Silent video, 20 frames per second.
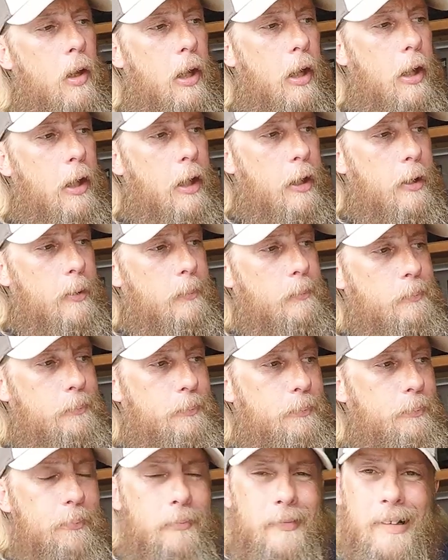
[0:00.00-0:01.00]

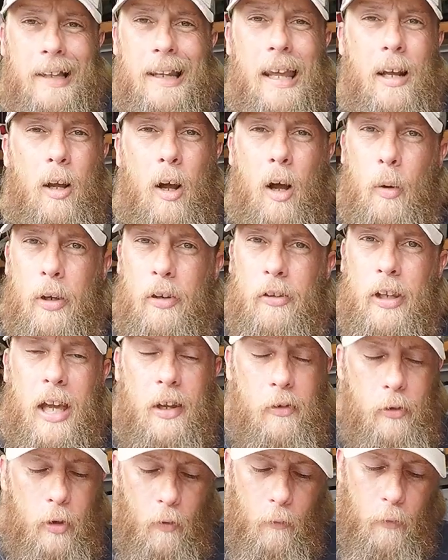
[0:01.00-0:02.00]
Like always,
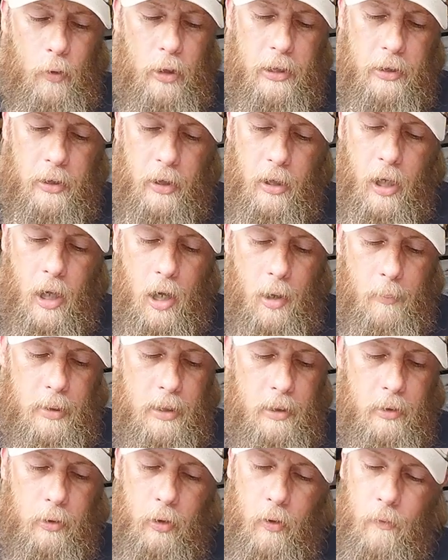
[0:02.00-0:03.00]
guys, don't forget to
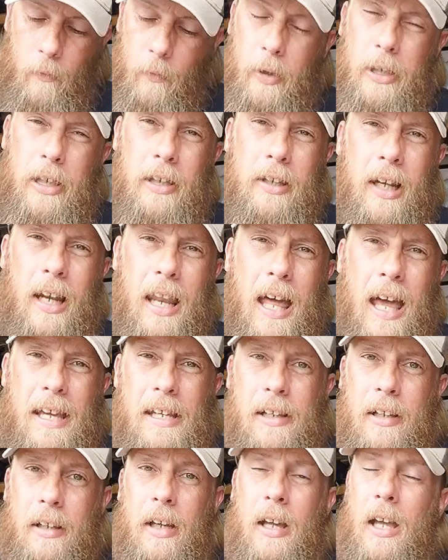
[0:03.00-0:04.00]
comment, don't forget to
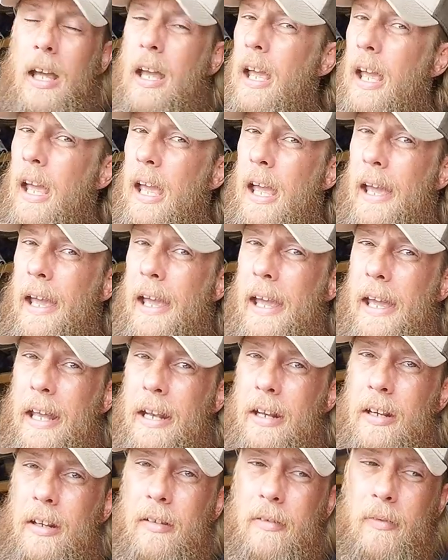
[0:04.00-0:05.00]
like,
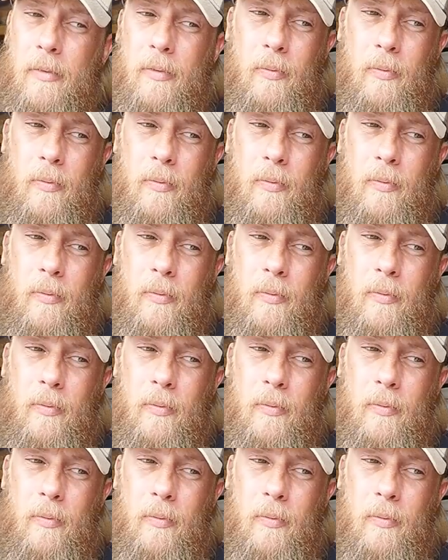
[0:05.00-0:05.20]
and